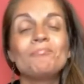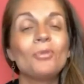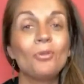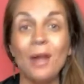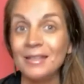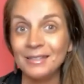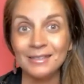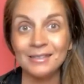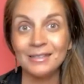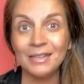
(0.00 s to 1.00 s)

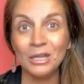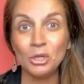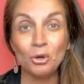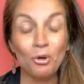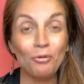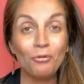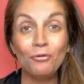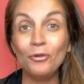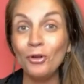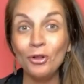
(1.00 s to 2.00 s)
presence, in your
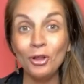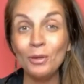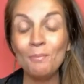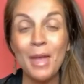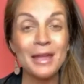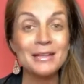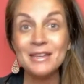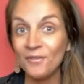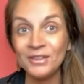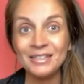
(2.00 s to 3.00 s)
full
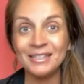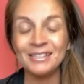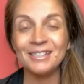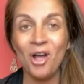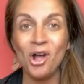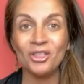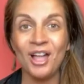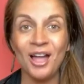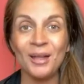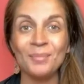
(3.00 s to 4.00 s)
magnificence
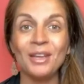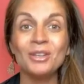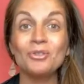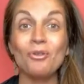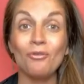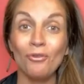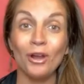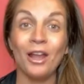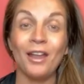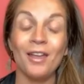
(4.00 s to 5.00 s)
online because you're
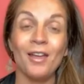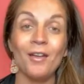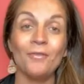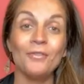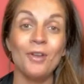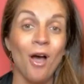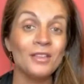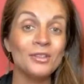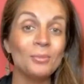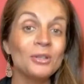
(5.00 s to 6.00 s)
afraid of
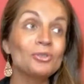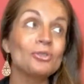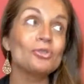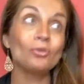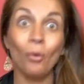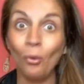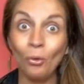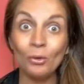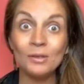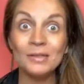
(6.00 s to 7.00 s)
not so much the
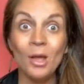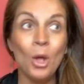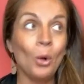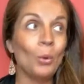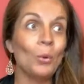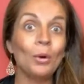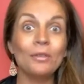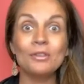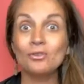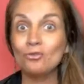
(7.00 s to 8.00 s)
trolls
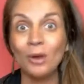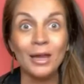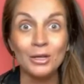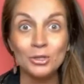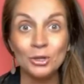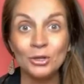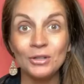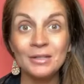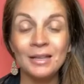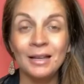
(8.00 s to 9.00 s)
or the
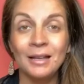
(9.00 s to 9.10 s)
strangers,